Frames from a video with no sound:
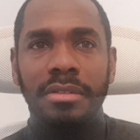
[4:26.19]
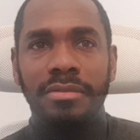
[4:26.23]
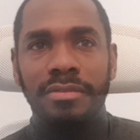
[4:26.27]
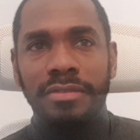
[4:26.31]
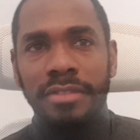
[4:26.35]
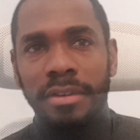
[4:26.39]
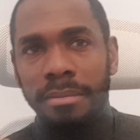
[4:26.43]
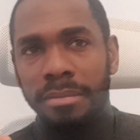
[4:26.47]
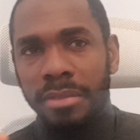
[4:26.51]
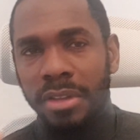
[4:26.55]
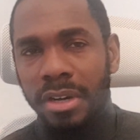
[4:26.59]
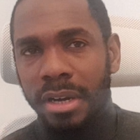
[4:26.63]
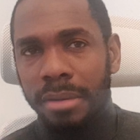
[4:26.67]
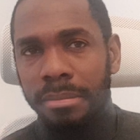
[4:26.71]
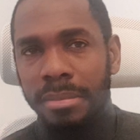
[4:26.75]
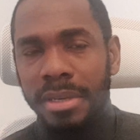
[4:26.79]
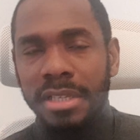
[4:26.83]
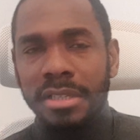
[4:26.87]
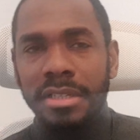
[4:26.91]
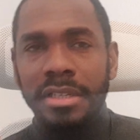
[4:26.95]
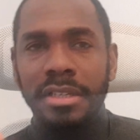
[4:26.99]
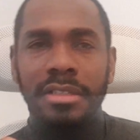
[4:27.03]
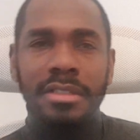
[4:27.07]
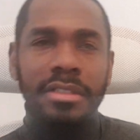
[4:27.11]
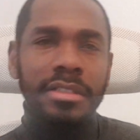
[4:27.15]
from
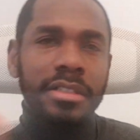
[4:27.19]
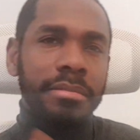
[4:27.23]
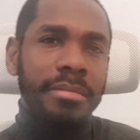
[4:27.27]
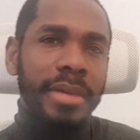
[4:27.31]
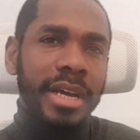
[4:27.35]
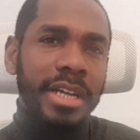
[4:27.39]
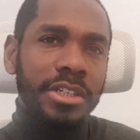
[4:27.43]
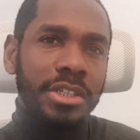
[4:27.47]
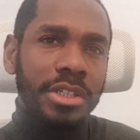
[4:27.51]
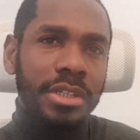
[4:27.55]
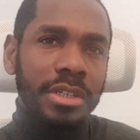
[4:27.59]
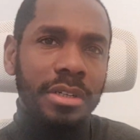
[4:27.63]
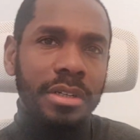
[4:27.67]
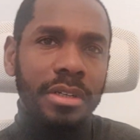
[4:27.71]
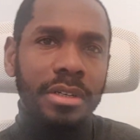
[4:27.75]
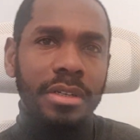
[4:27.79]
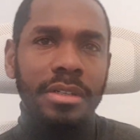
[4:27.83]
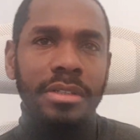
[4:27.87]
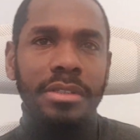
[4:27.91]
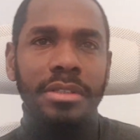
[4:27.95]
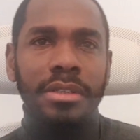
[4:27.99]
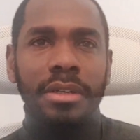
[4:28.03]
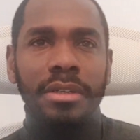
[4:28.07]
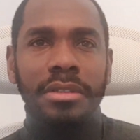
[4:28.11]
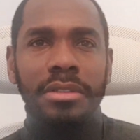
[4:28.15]
diabetes to dementia
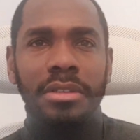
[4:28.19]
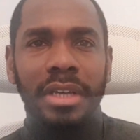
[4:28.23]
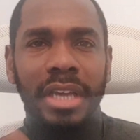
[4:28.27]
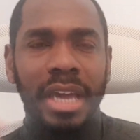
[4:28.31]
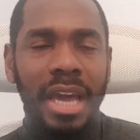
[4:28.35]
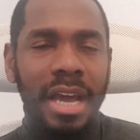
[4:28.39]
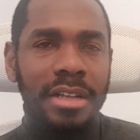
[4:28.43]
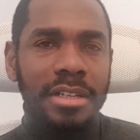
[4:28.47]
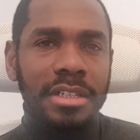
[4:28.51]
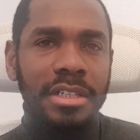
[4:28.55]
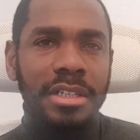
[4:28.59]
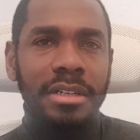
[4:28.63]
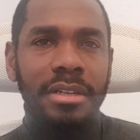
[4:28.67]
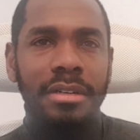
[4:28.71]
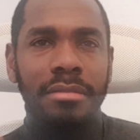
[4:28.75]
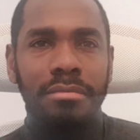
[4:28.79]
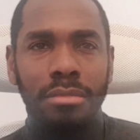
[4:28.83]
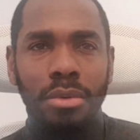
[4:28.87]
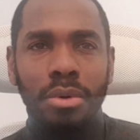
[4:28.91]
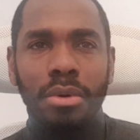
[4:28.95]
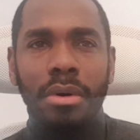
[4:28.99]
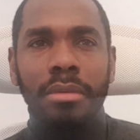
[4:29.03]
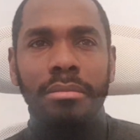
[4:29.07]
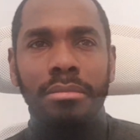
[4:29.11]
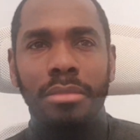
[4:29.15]
to cancer and
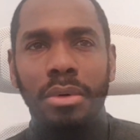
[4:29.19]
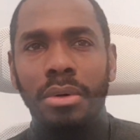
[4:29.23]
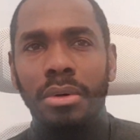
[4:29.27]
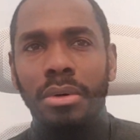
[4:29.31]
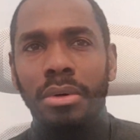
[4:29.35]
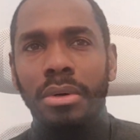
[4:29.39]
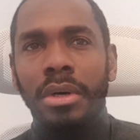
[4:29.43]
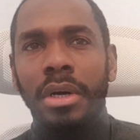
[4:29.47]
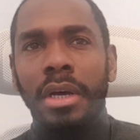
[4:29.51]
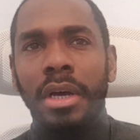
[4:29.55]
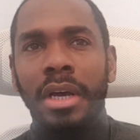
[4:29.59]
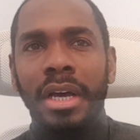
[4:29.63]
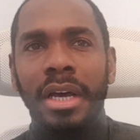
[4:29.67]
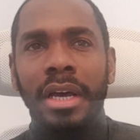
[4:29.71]
more,